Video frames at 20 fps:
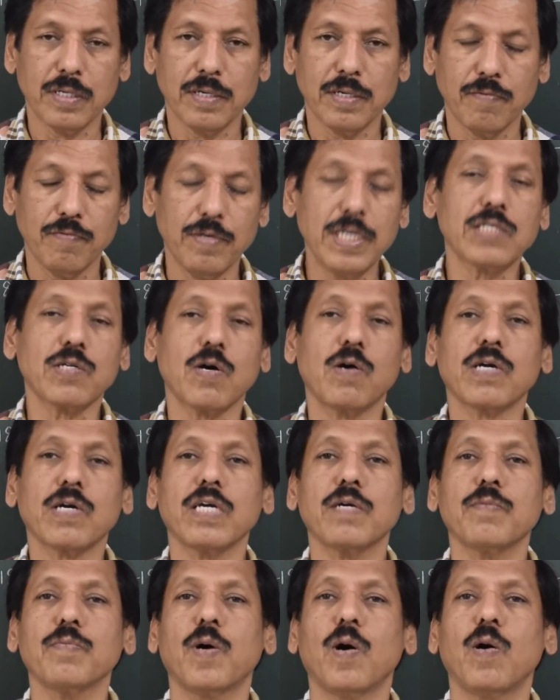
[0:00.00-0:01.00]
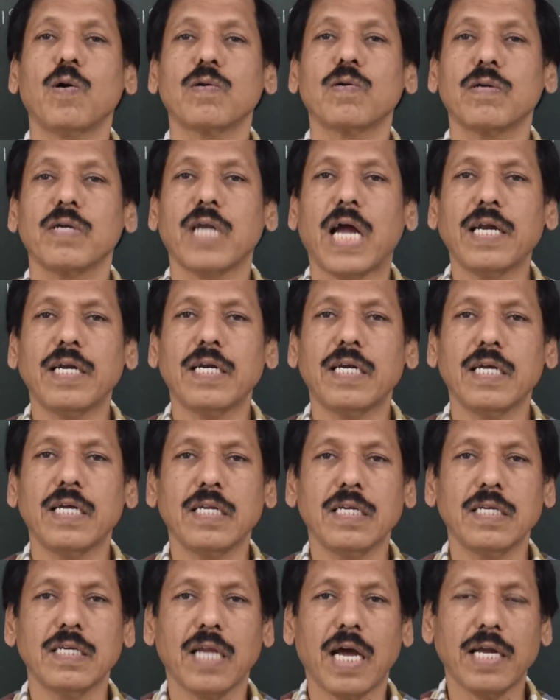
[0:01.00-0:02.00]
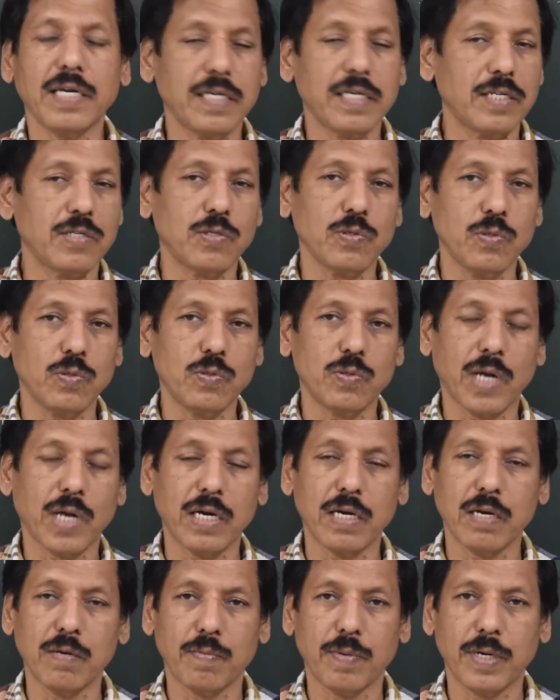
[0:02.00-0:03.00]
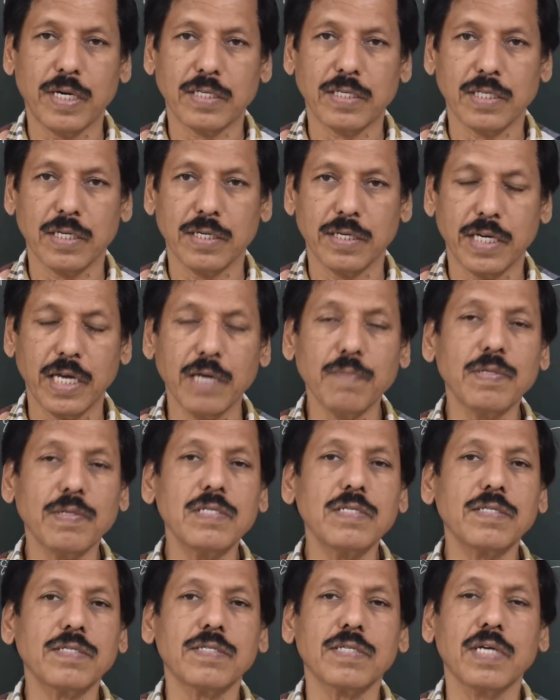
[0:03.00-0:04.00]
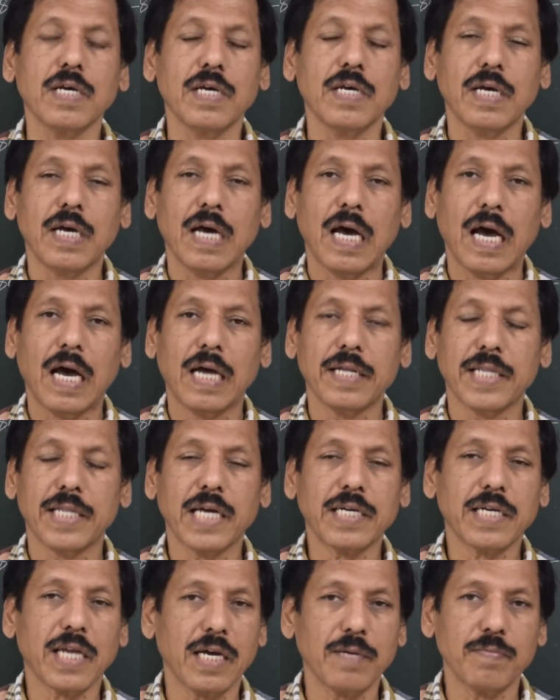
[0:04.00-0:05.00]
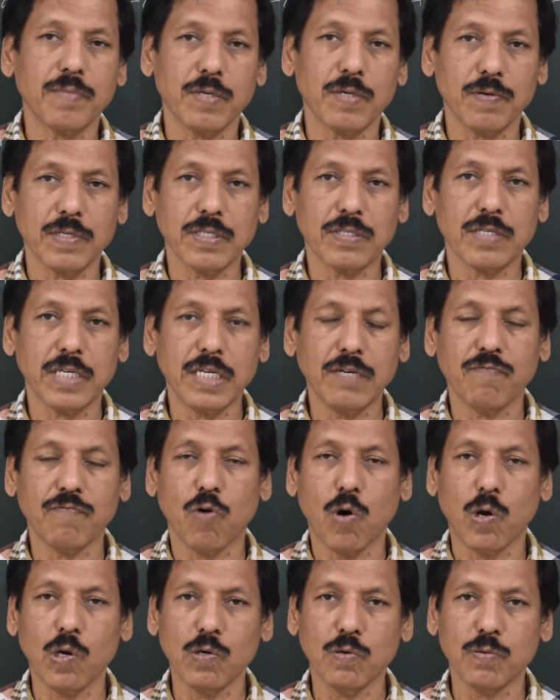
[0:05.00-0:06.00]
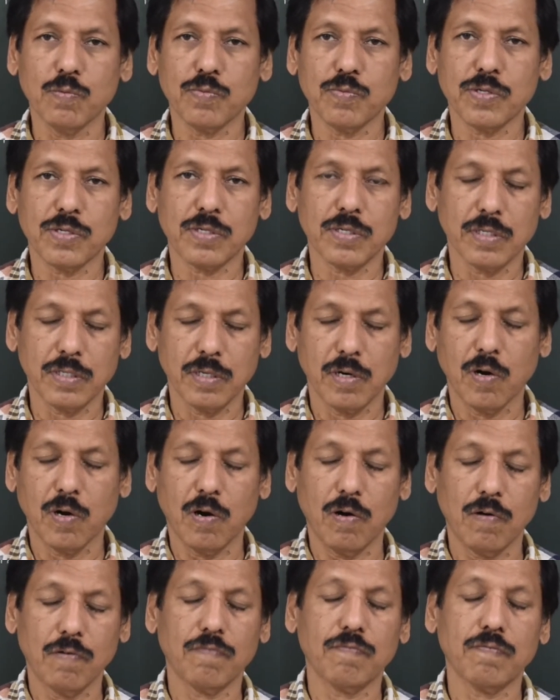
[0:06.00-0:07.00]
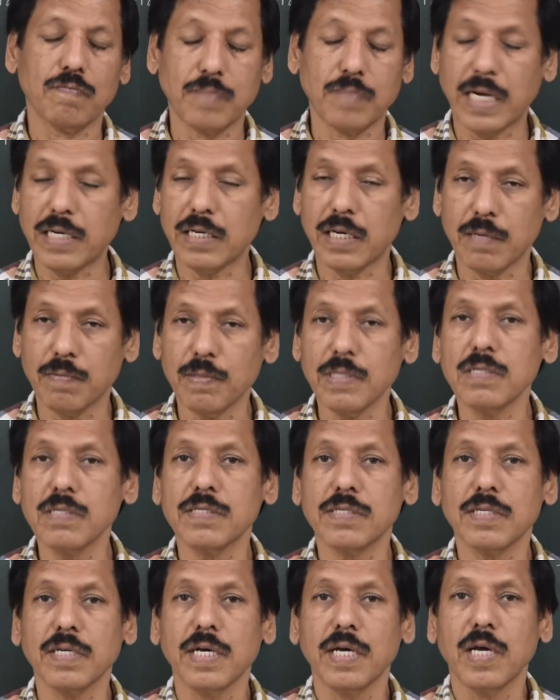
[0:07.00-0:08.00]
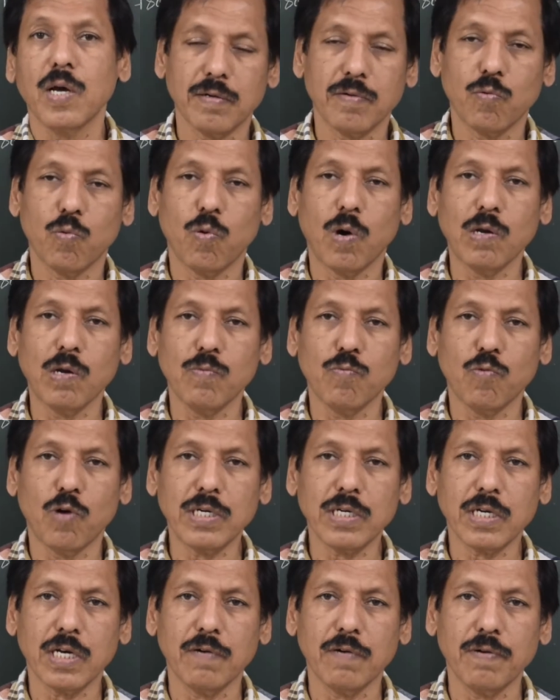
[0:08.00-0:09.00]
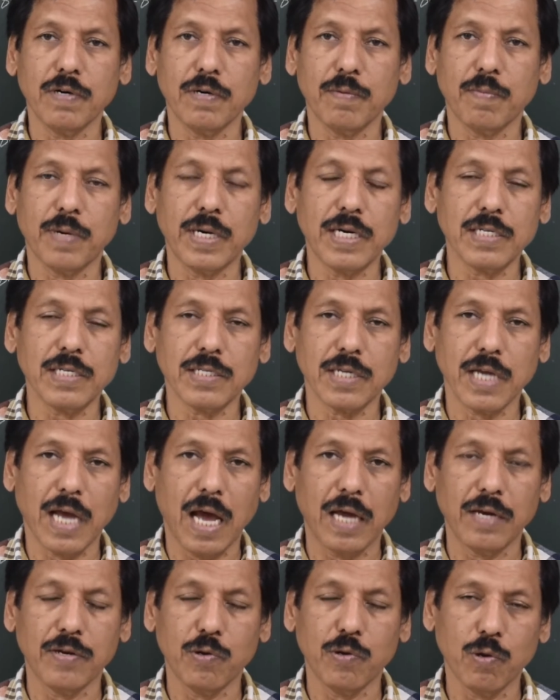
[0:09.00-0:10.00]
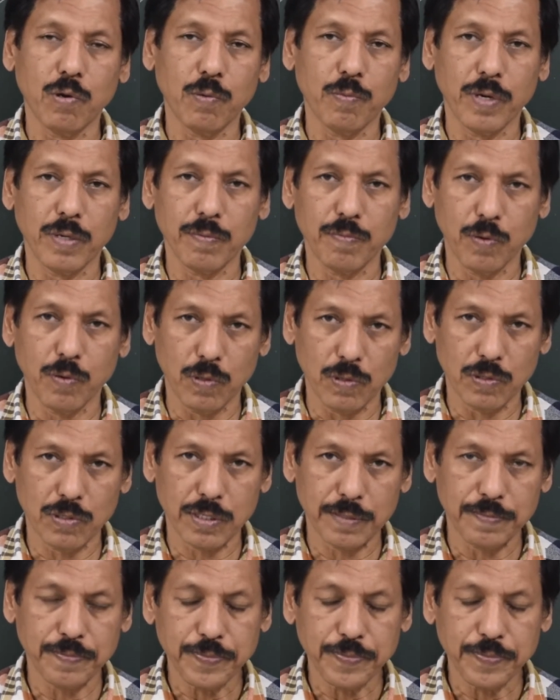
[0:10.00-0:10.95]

We are talking about 1992 title prediction tables, and that time there were three volumes of title tables. Volume 1 covered British and European ports.